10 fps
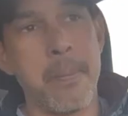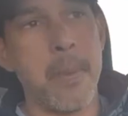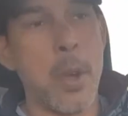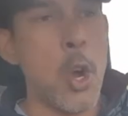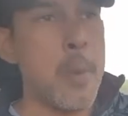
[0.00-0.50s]

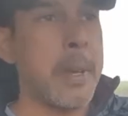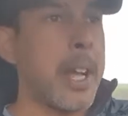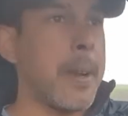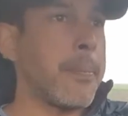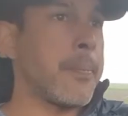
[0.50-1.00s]
open
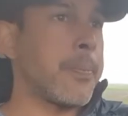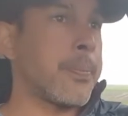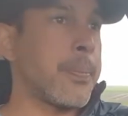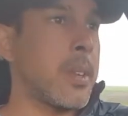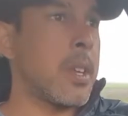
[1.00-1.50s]
it
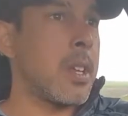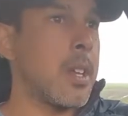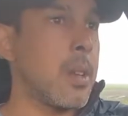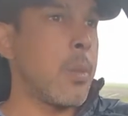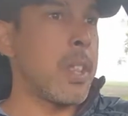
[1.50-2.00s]

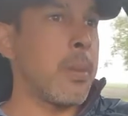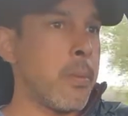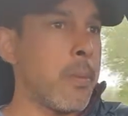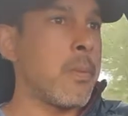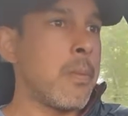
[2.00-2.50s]
with
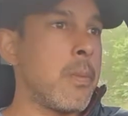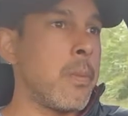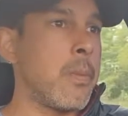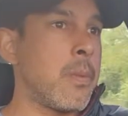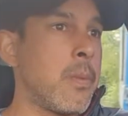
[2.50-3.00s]

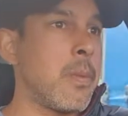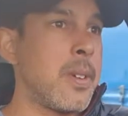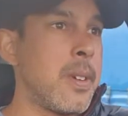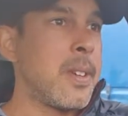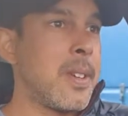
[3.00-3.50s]

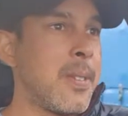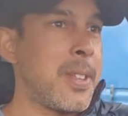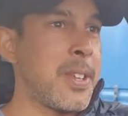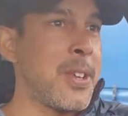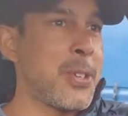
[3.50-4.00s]

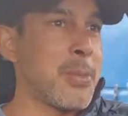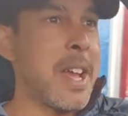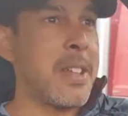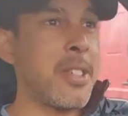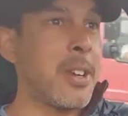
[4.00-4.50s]
the usual
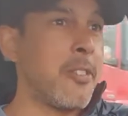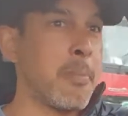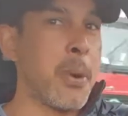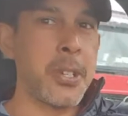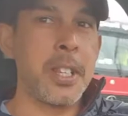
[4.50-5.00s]
method
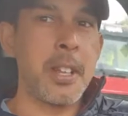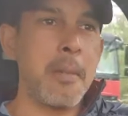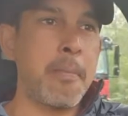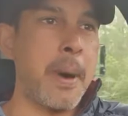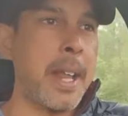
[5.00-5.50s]
of pushing
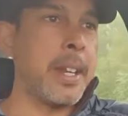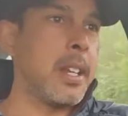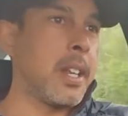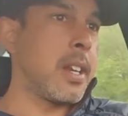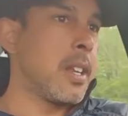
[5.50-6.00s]
the
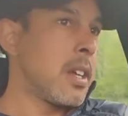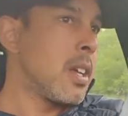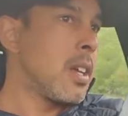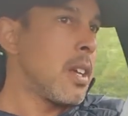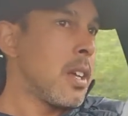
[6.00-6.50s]
button and
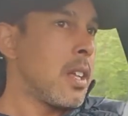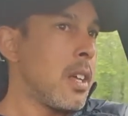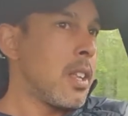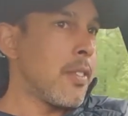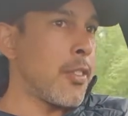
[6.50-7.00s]

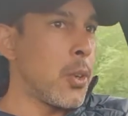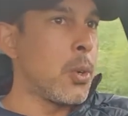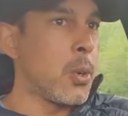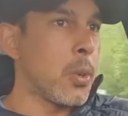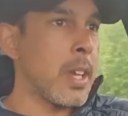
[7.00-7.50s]
the
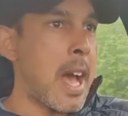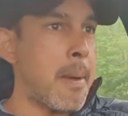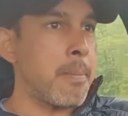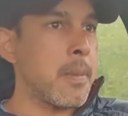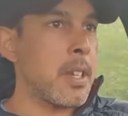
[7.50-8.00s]
fuel cap
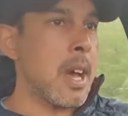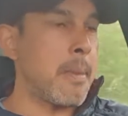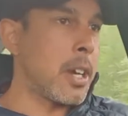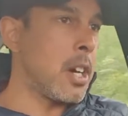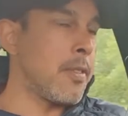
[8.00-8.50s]

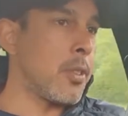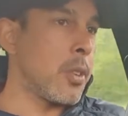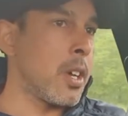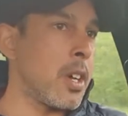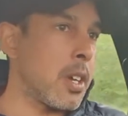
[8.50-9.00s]
coming off, or
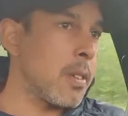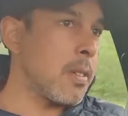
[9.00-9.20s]
the